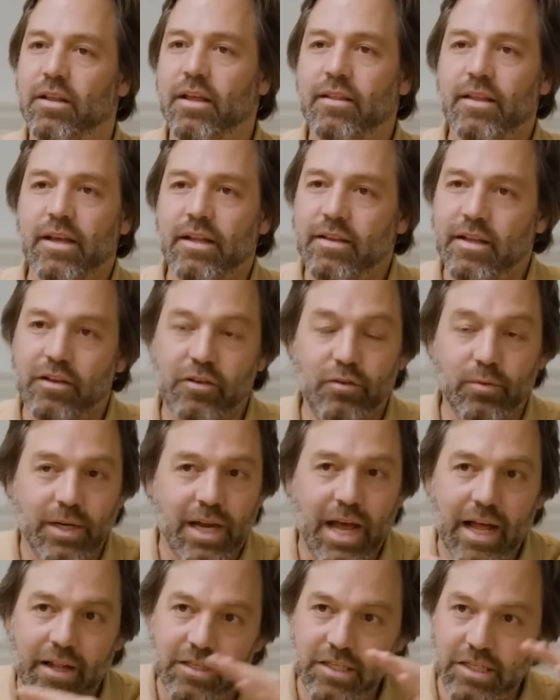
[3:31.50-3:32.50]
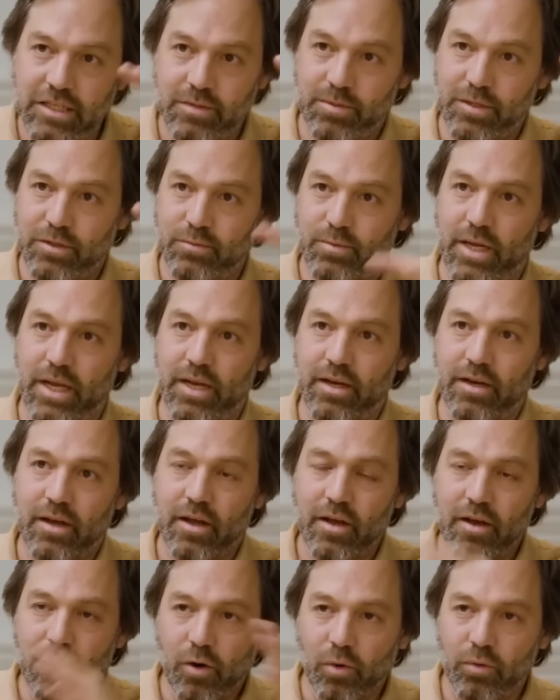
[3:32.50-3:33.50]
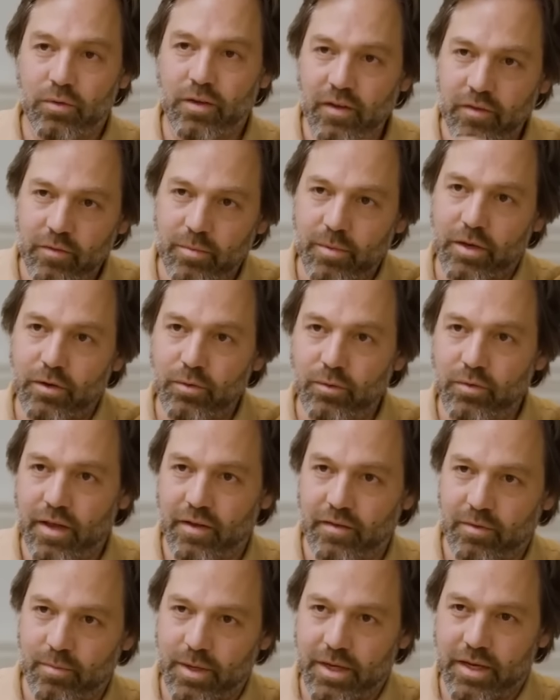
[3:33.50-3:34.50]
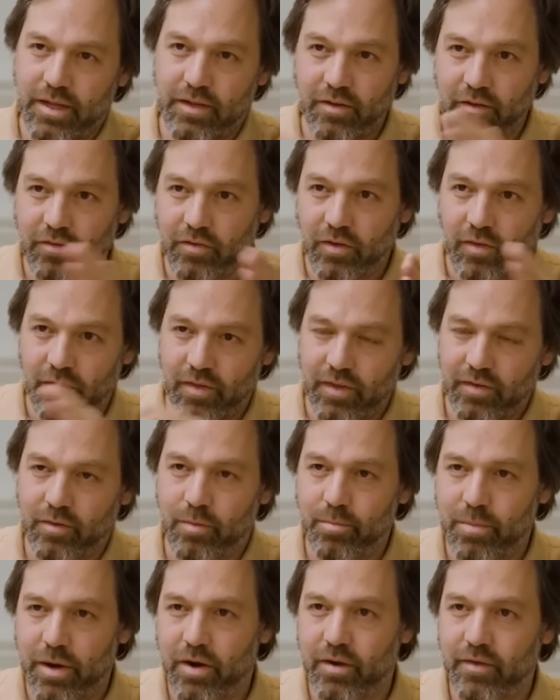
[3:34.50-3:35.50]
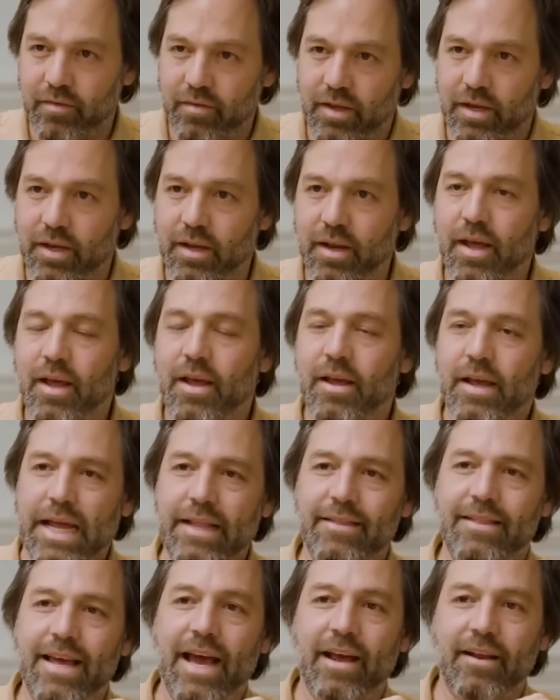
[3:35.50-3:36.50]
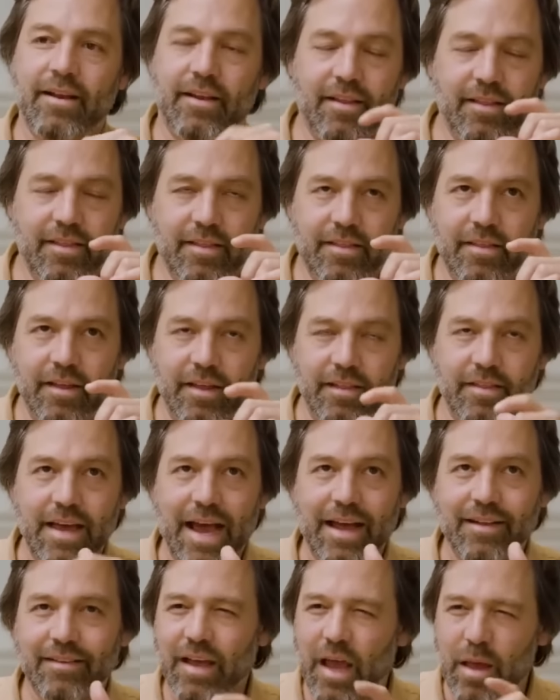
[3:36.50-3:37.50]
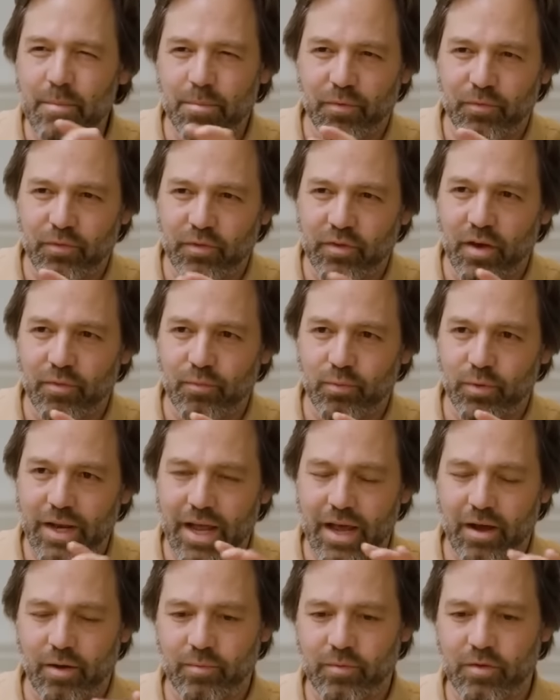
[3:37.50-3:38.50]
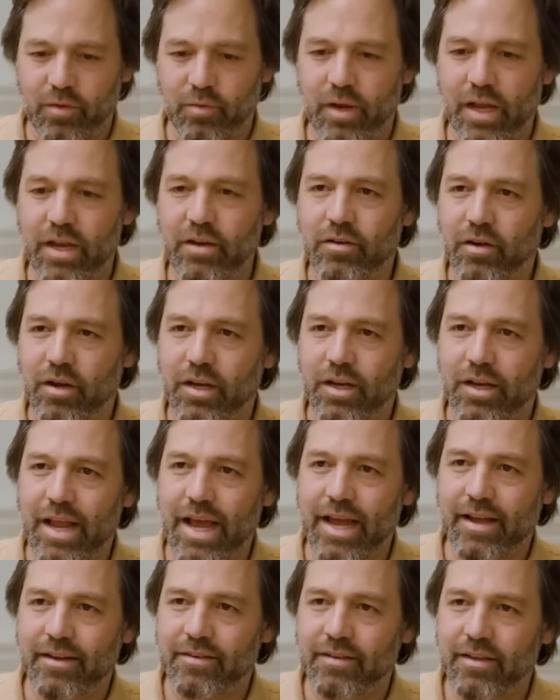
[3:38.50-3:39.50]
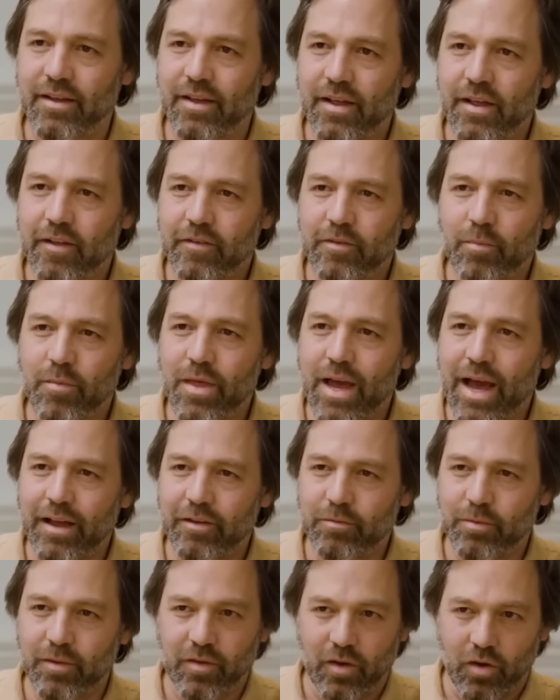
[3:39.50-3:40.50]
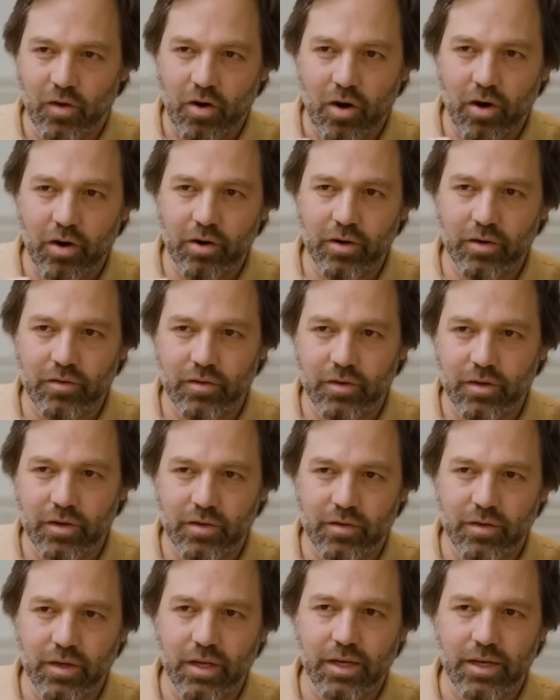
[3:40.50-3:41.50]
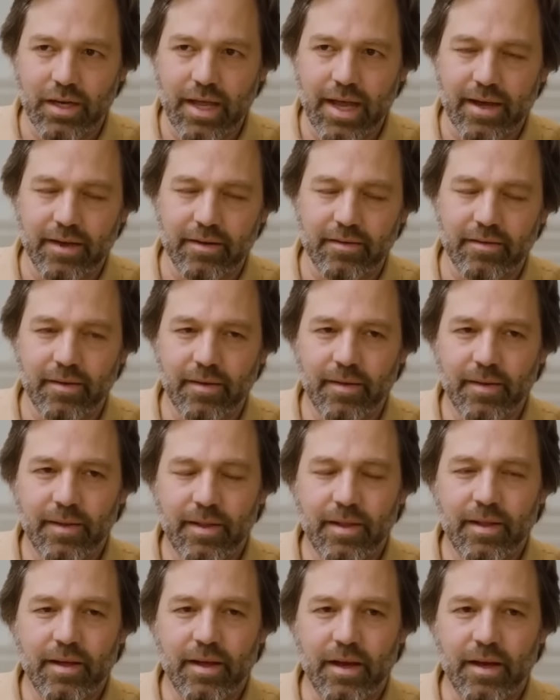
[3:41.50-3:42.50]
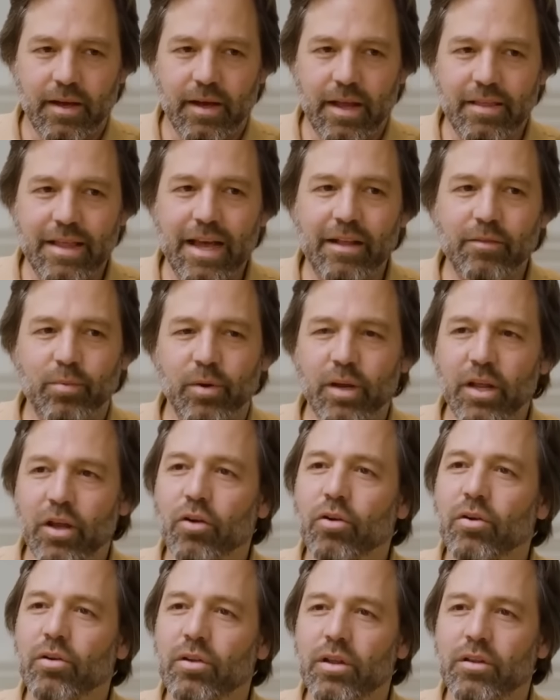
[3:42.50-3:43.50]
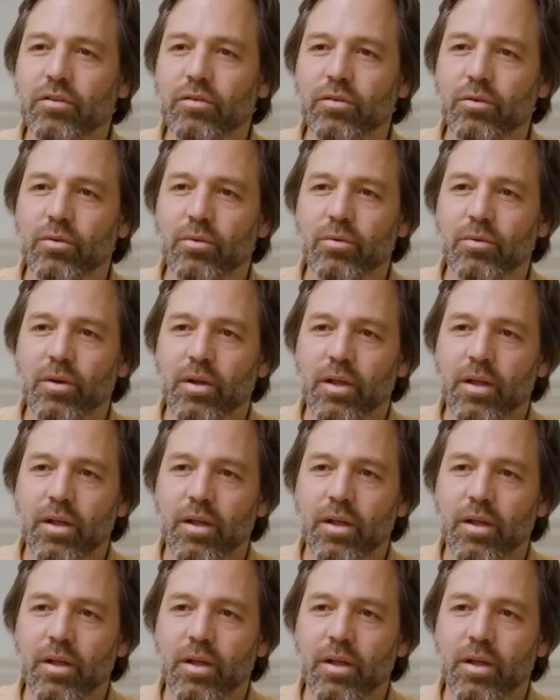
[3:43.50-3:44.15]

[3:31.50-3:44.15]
like that, that do analogies between Old Testament, New Testament, that does all this comparison. And that th that type of stuff would help to interconnect some of the aspects that are harder to, to connect. Right. Uh, and that's pretty early too.